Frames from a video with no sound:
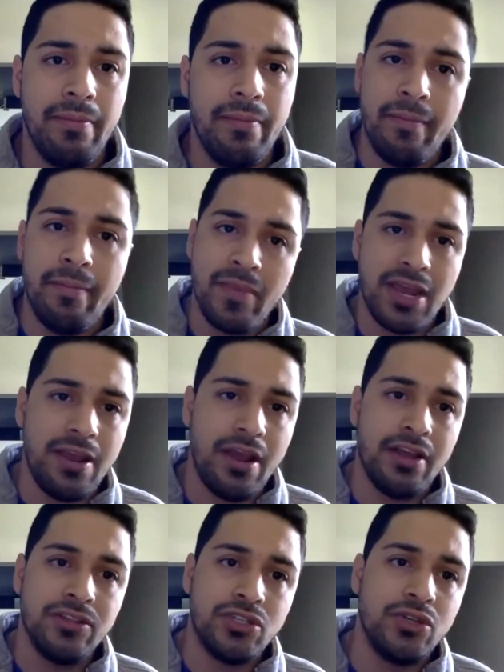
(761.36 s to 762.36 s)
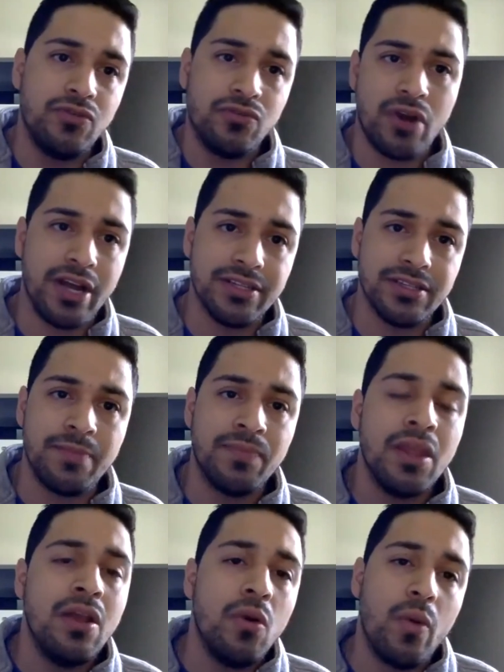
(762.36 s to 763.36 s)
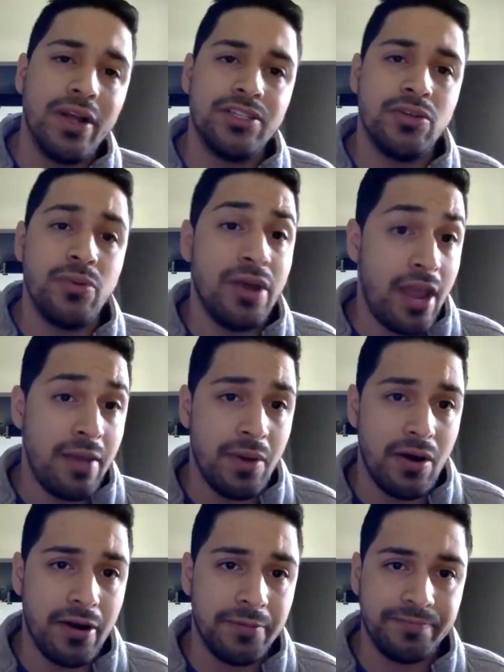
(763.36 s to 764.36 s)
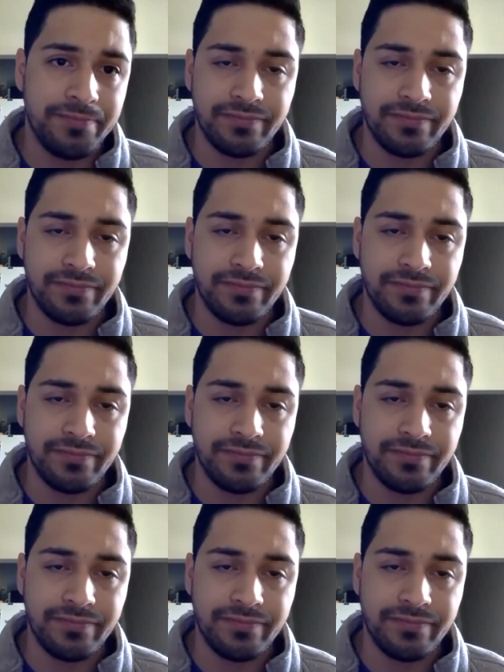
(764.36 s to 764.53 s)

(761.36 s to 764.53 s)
me and two friends went to a gay bar